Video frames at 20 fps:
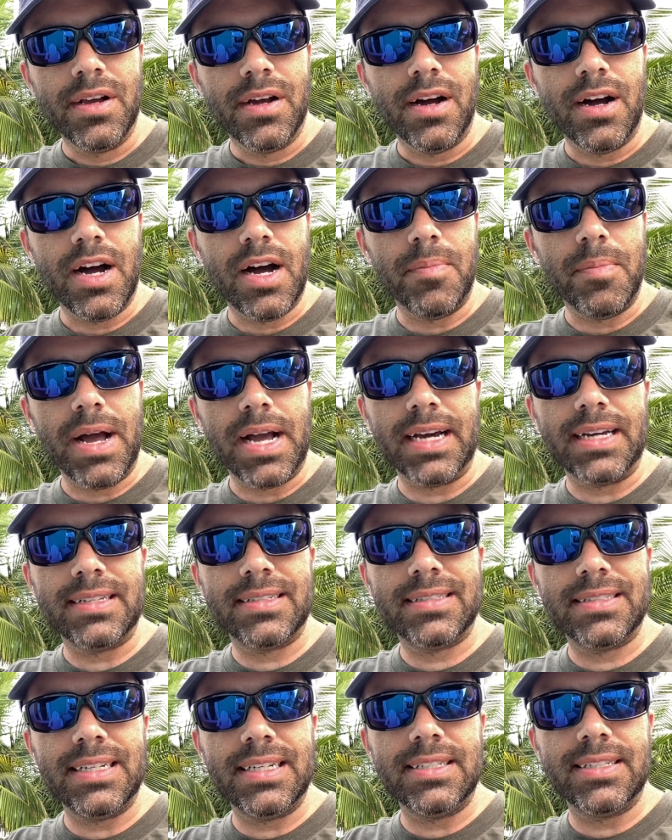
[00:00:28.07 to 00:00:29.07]
I gotta
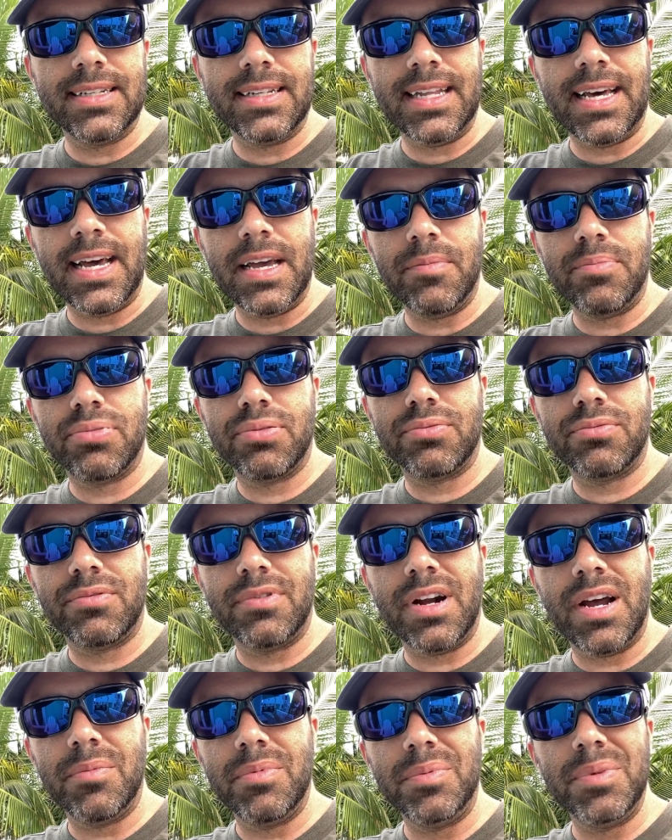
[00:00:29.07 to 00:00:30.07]
say, July
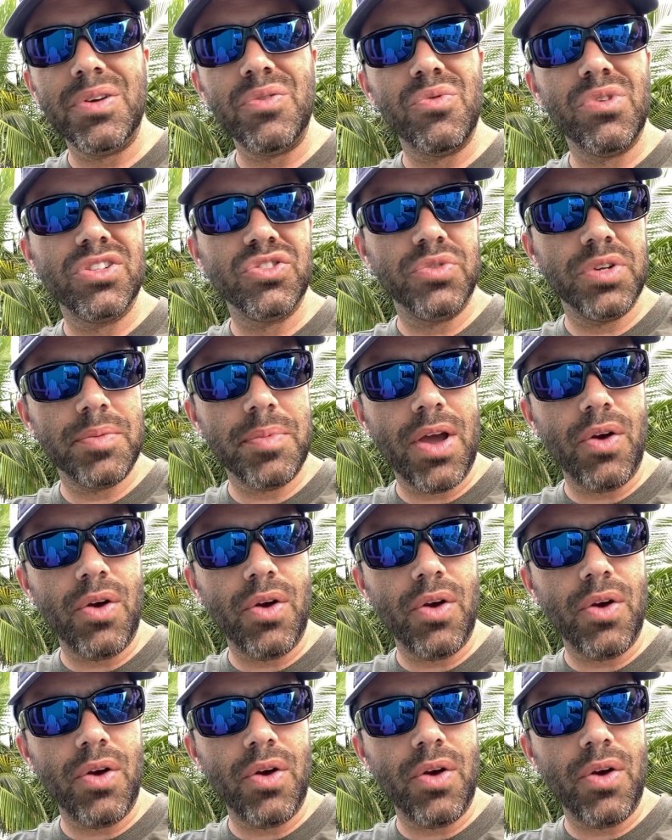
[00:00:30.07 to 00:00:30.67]
probably was one of